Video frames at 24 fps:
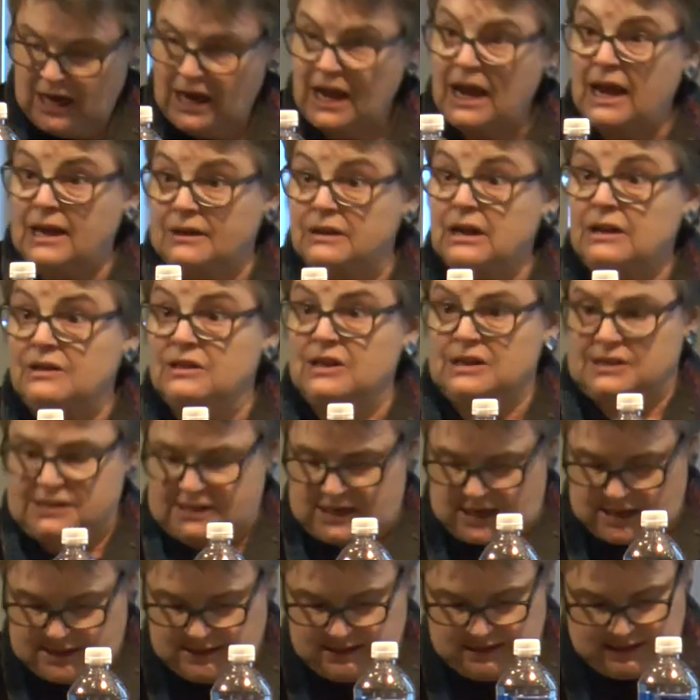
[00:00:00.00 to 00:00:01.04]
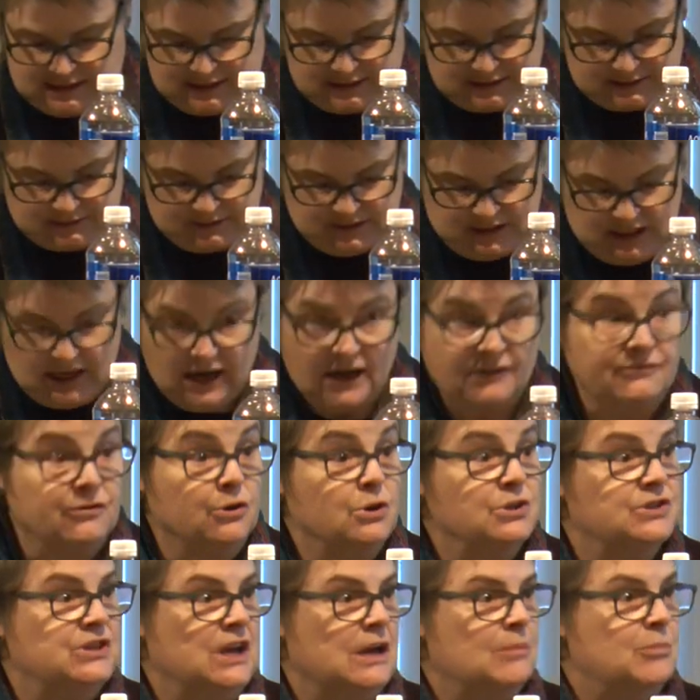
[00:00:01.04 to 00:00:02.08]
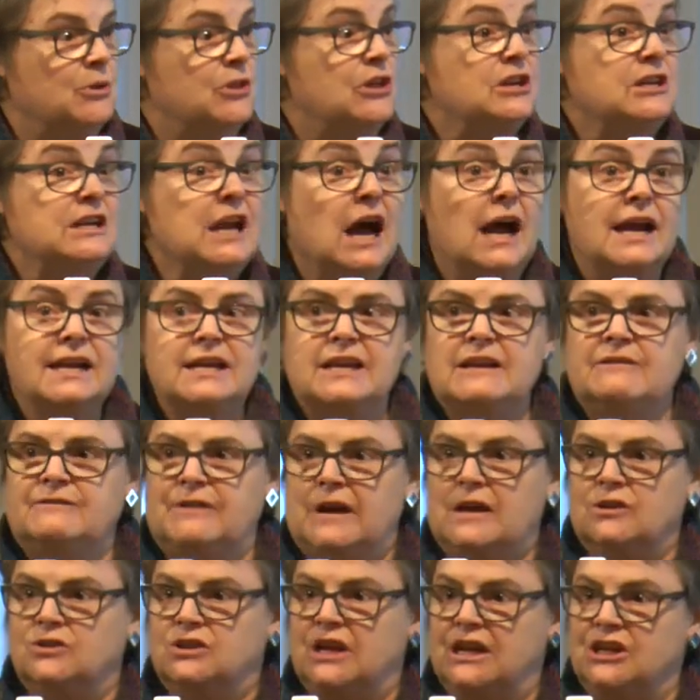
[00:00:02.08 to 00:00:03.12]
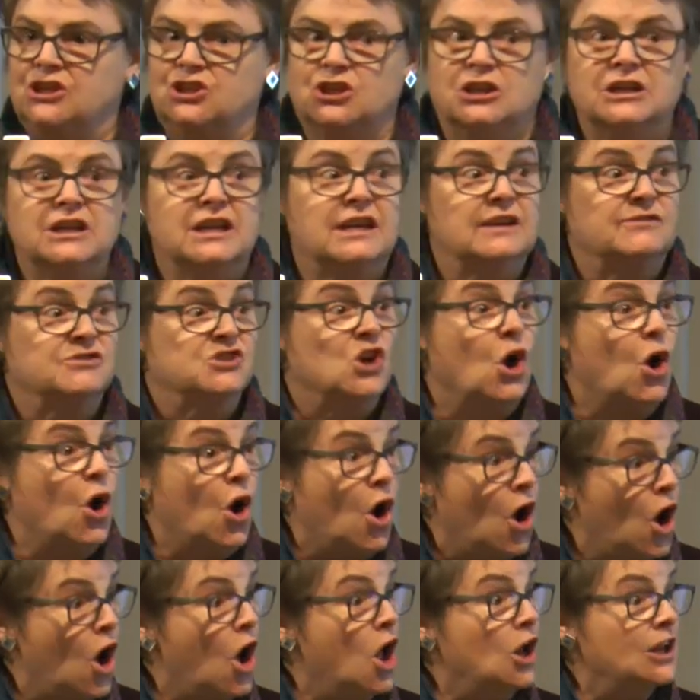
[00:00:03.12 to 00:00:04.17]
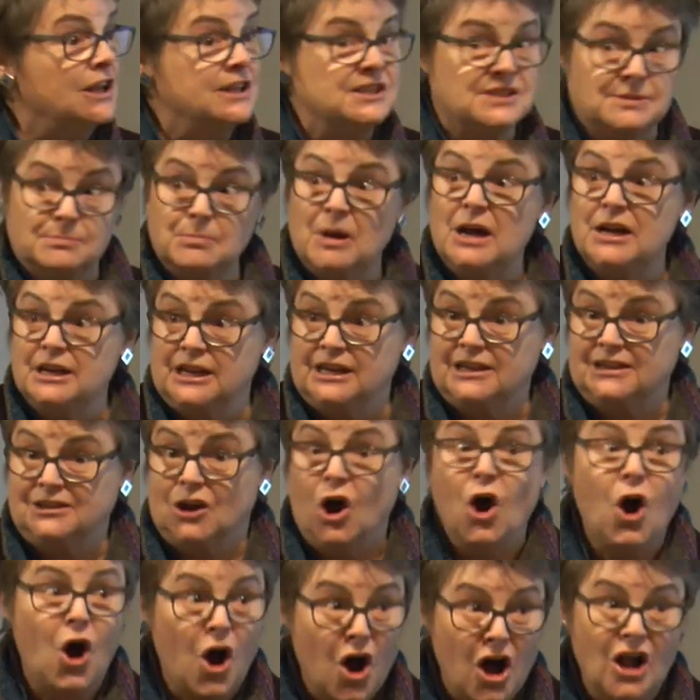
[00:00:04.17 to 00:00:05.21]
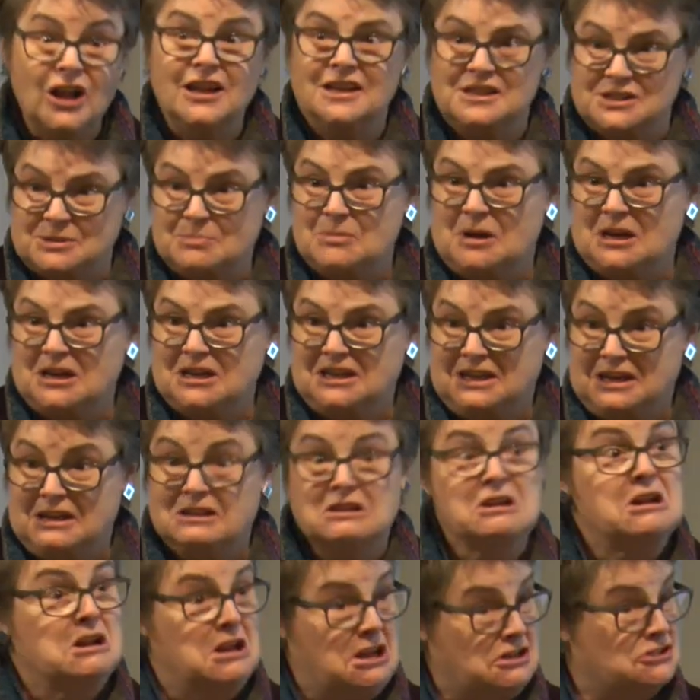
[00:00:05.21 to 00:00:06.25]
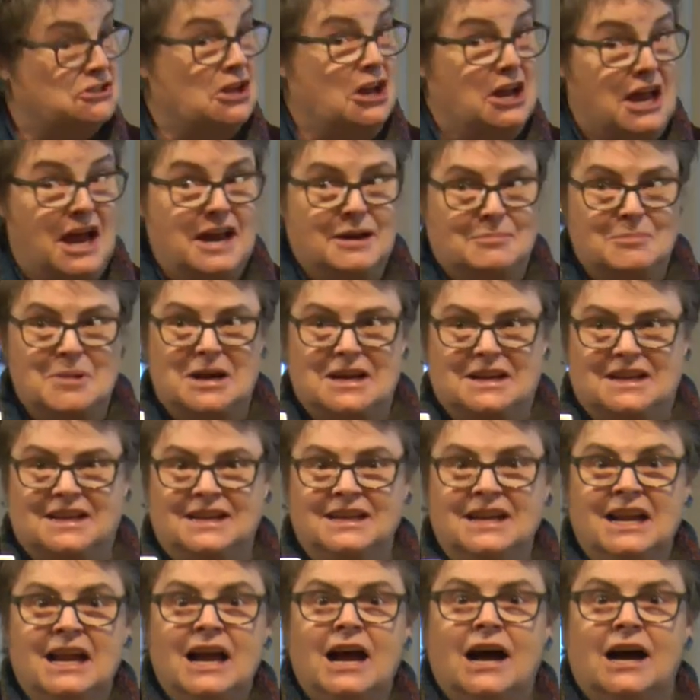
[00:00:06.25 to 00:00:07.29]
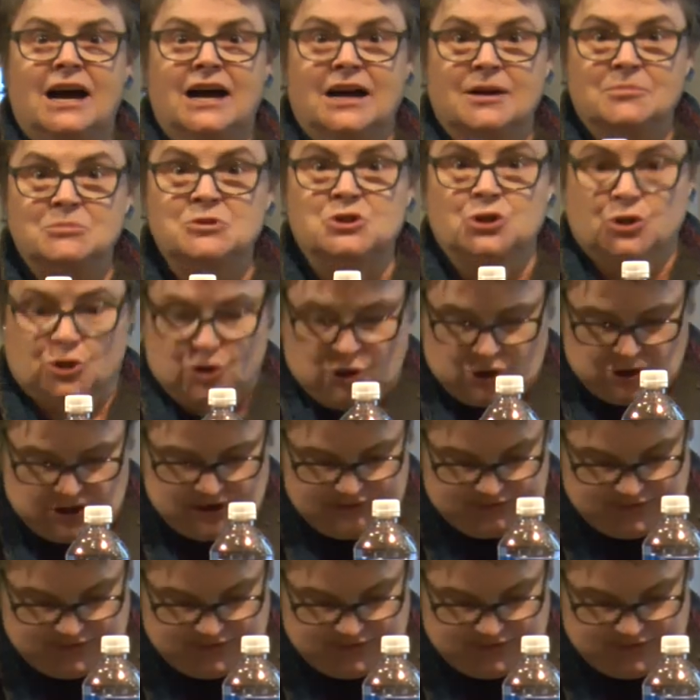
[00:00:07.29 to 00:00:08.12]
at this idea. Uh, for example, the Nike Foundation gives all its money, all its money, and that's a lot of money, um, to Girl